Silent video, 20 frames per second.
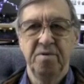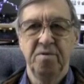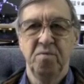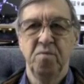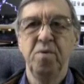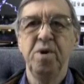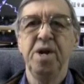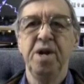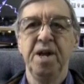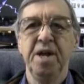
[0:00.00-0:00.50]

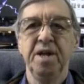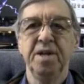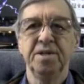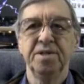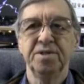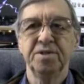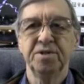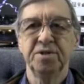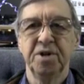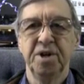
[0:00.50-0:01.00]

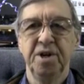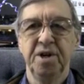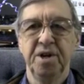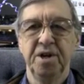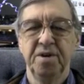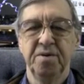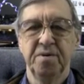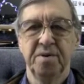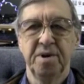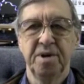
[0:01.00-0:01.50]
readings
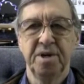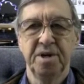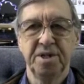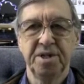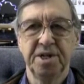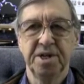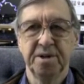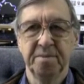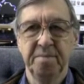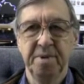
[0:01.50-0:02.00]
in order to
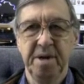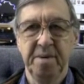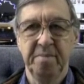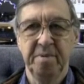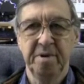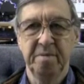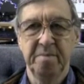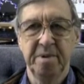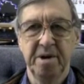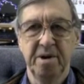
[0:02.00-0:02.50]
tell
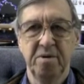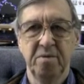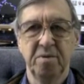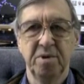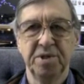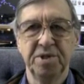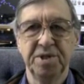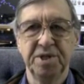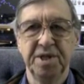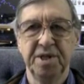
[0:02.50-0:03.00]
people about
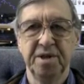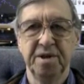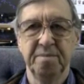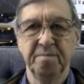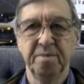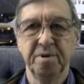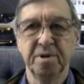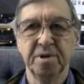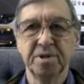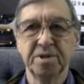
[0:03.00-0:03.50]
what's in their
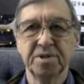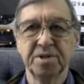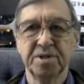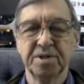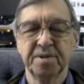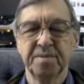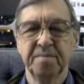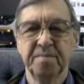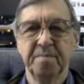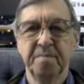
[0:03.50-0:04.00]
books.
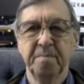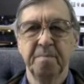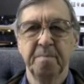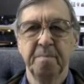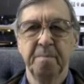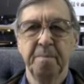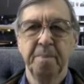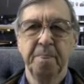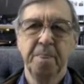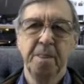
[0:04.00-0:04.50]

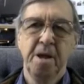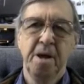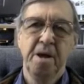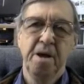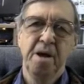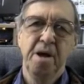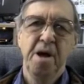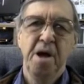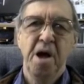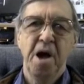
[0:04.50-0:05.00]

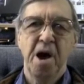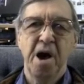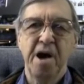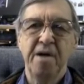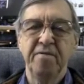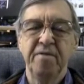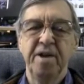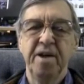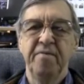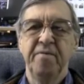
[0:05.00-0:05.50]

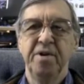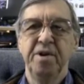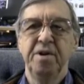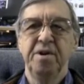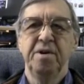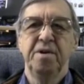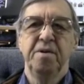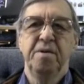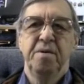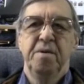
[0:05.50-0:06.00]
I've given
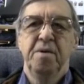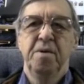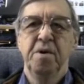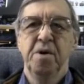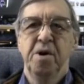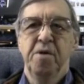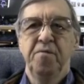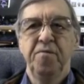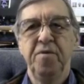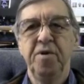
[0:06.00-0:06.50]
a
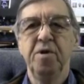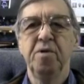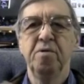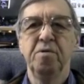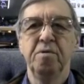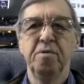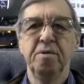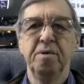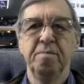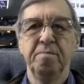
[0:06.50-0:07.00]

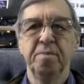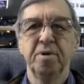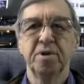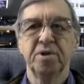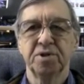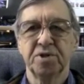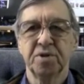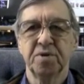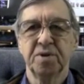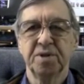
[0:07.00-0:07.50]
few in
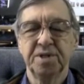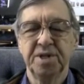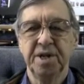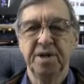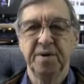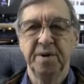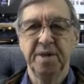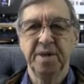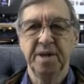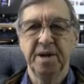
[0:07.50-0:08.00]
bookstores
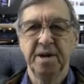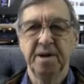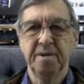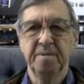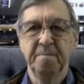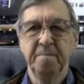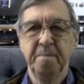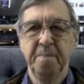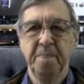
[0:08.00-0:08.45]
here and there,